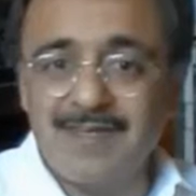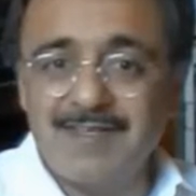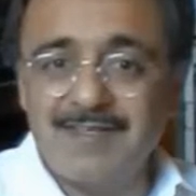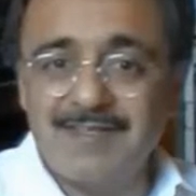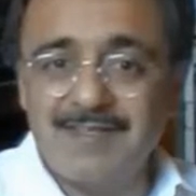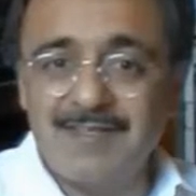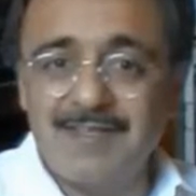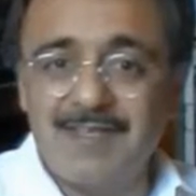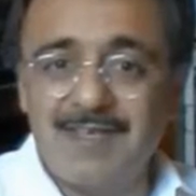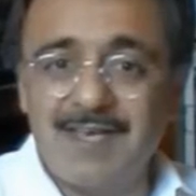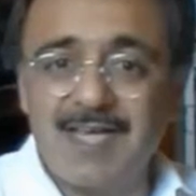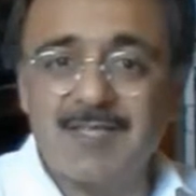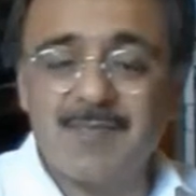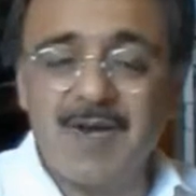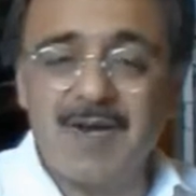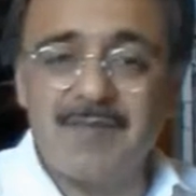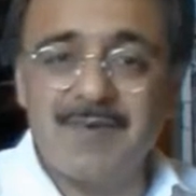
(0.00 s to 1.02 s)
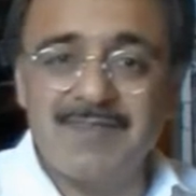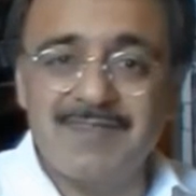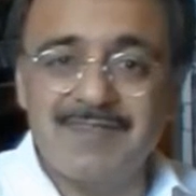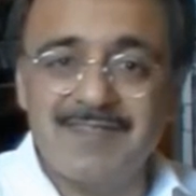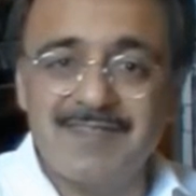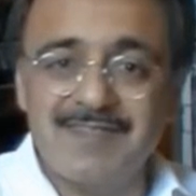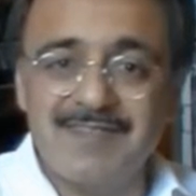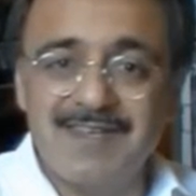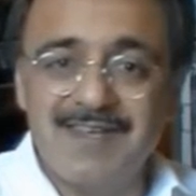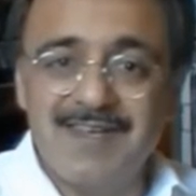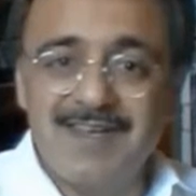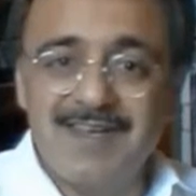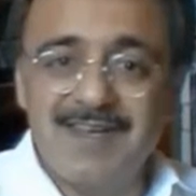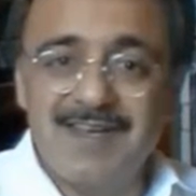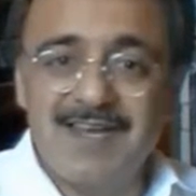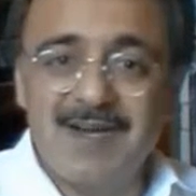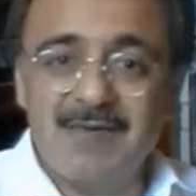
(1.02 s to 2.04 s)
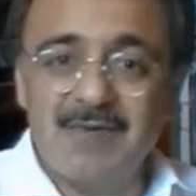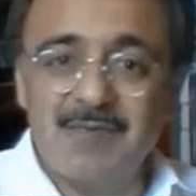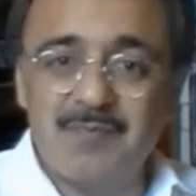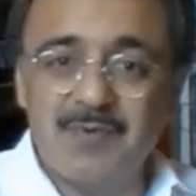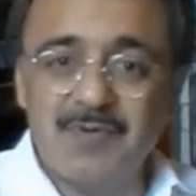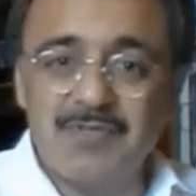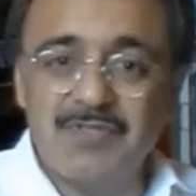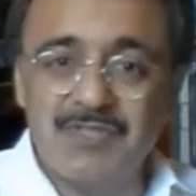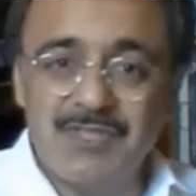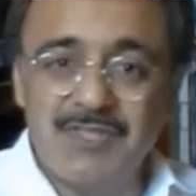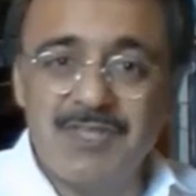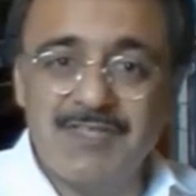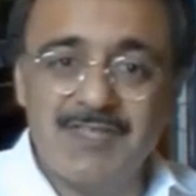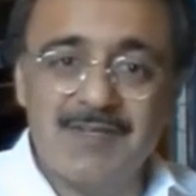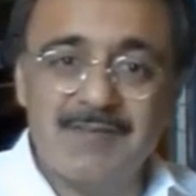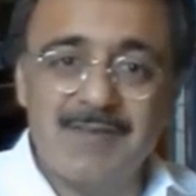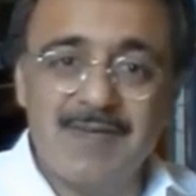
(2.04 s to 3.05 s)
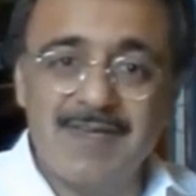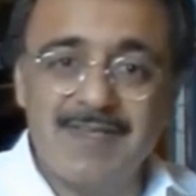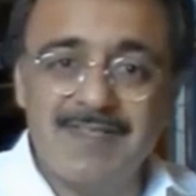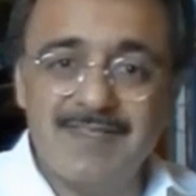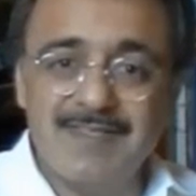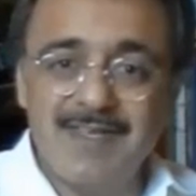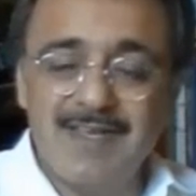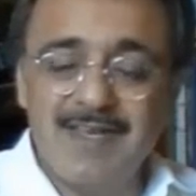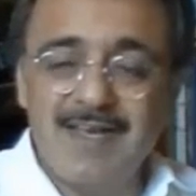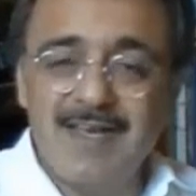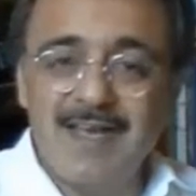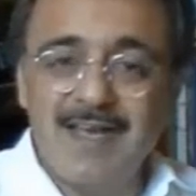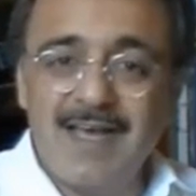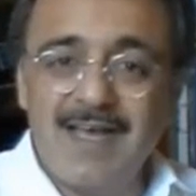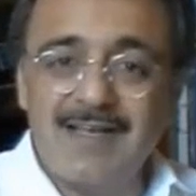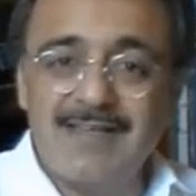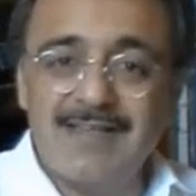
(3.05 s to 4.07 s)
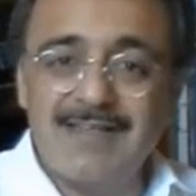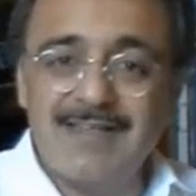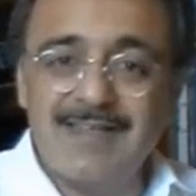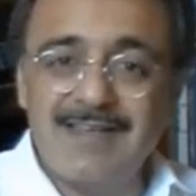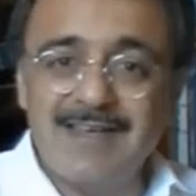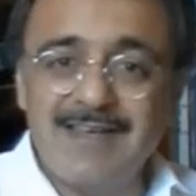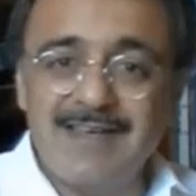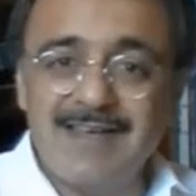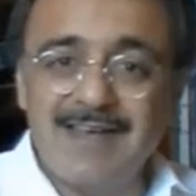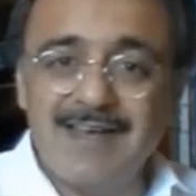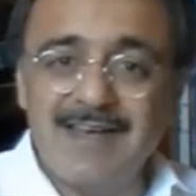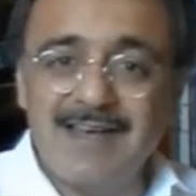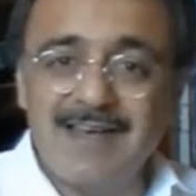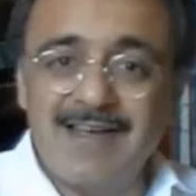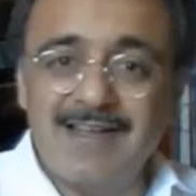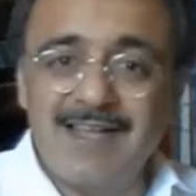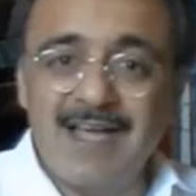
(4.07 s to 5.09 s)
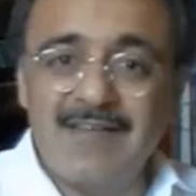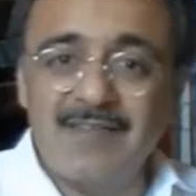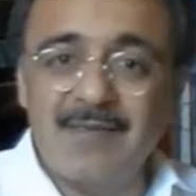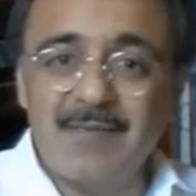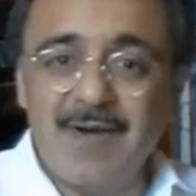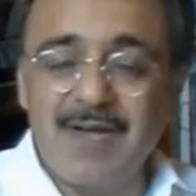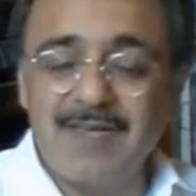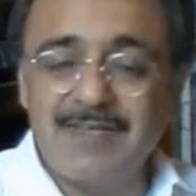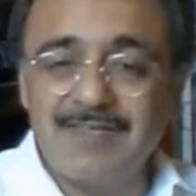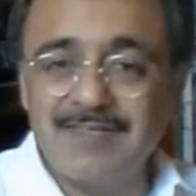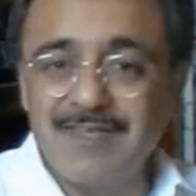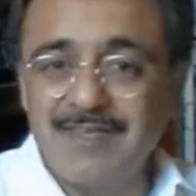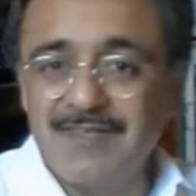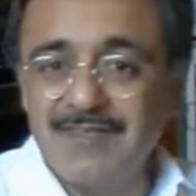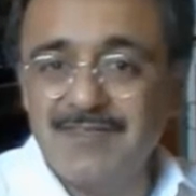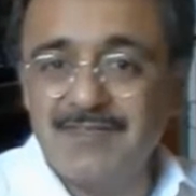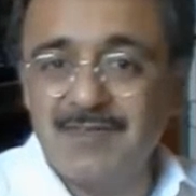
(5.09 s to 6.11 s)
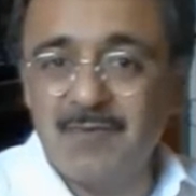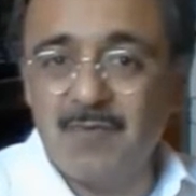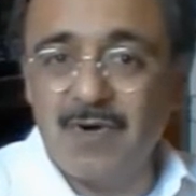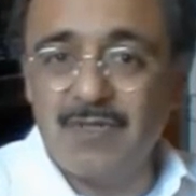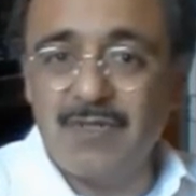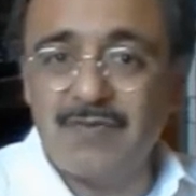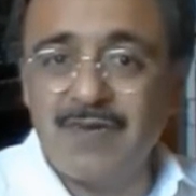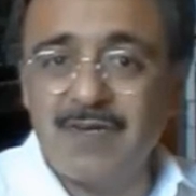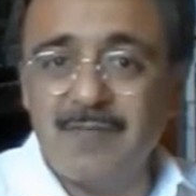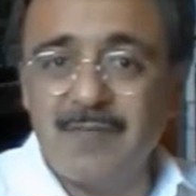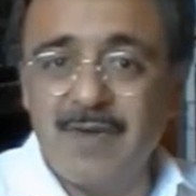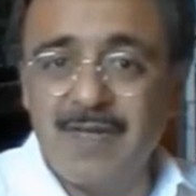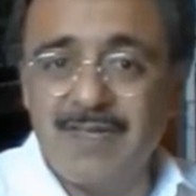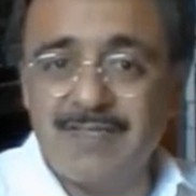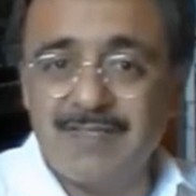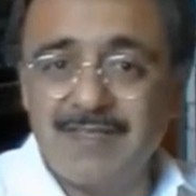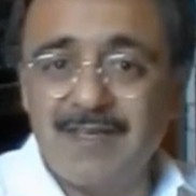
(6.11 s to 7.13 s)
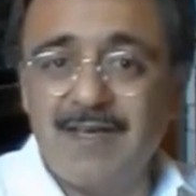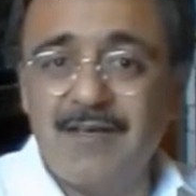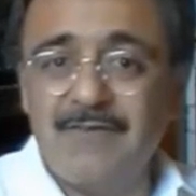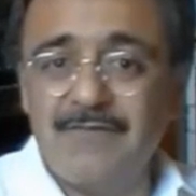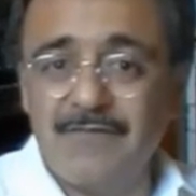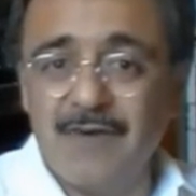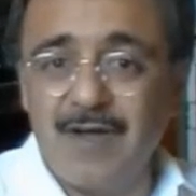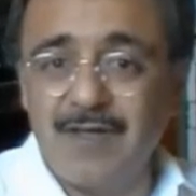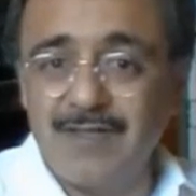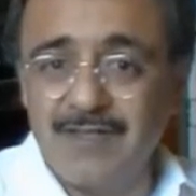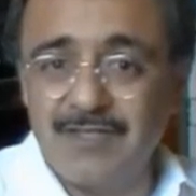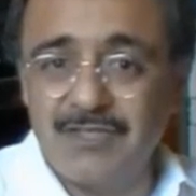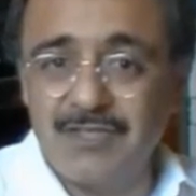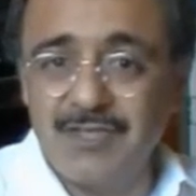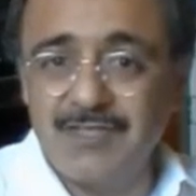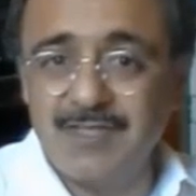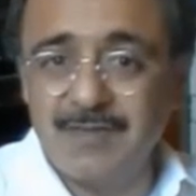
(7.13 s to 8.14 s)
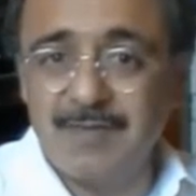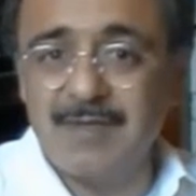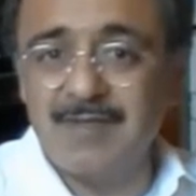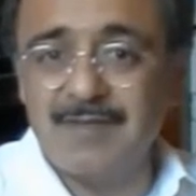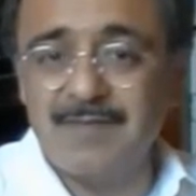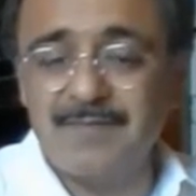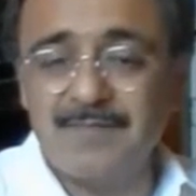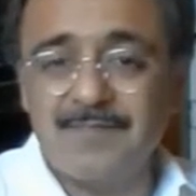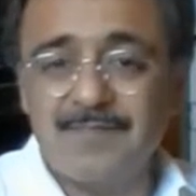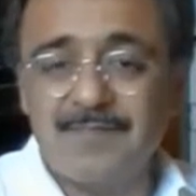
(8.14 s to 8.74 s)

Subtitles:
sneaky experimenters would put cheese in a maze and allow the mice to wander around the maze and find the cheese in the middle.